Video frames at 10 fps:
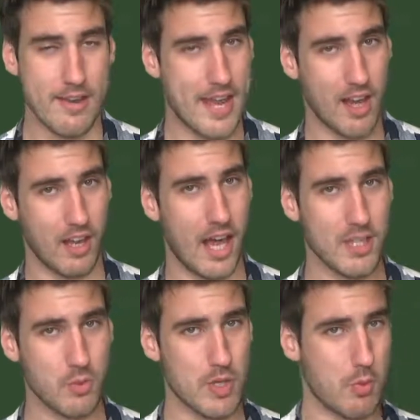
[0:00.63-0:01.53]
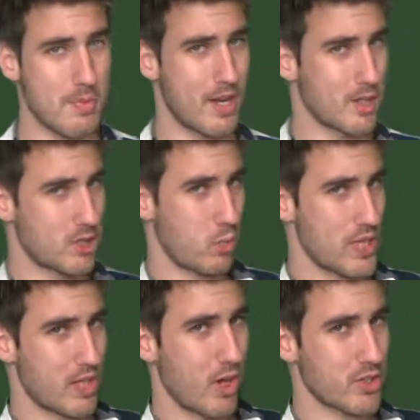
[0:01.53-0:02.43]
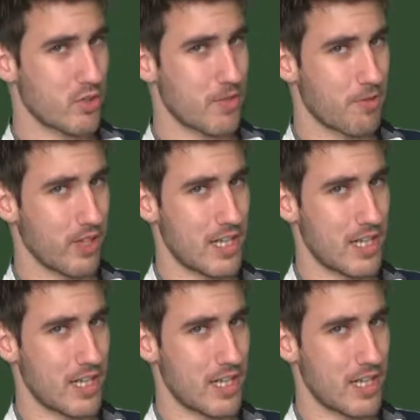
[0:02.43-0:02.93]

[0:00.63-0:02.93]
Now last week we made a sweet glossary for